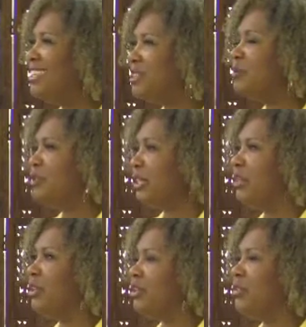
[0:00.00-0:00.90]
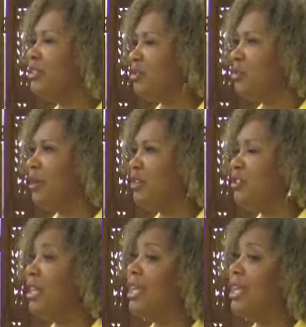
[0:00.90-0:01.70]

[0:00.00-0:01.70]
this particular situation